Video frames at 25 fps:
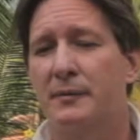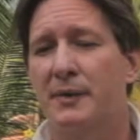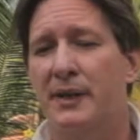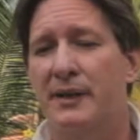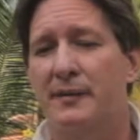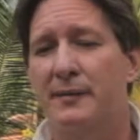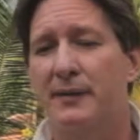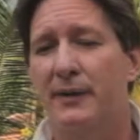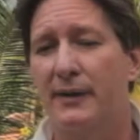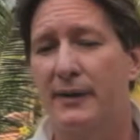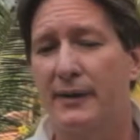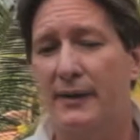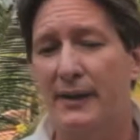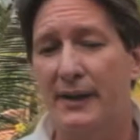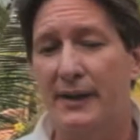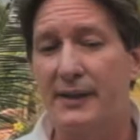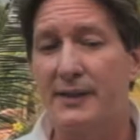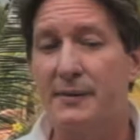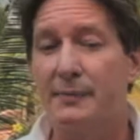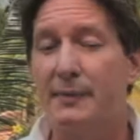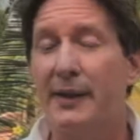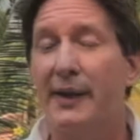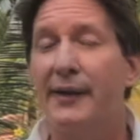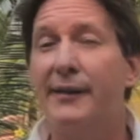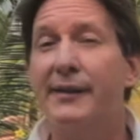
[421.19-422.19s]
but the
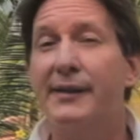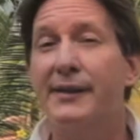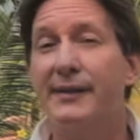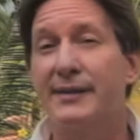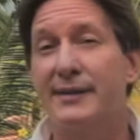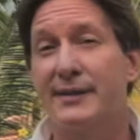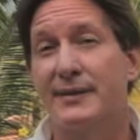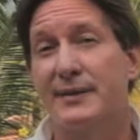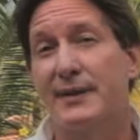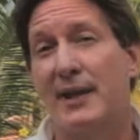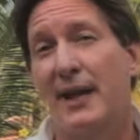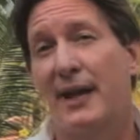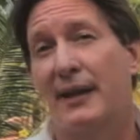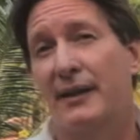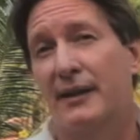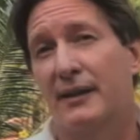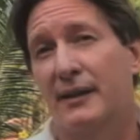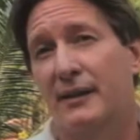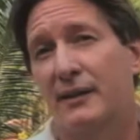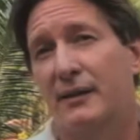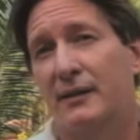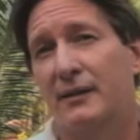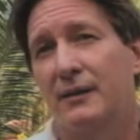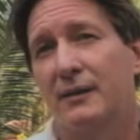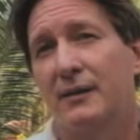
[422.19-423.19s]
experience is lacking.